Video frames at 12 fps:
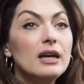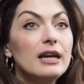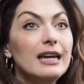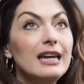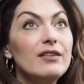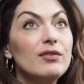
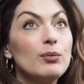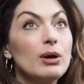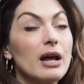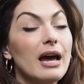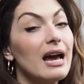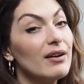even when I
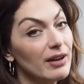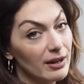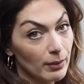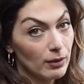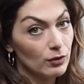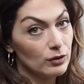have had
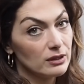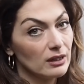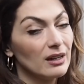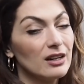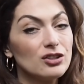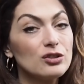my roots up and
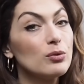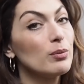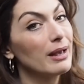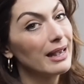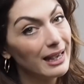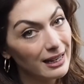I just want my
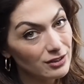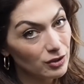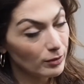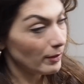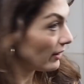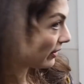hair to look a
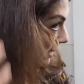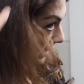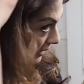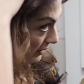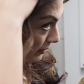bit thinner because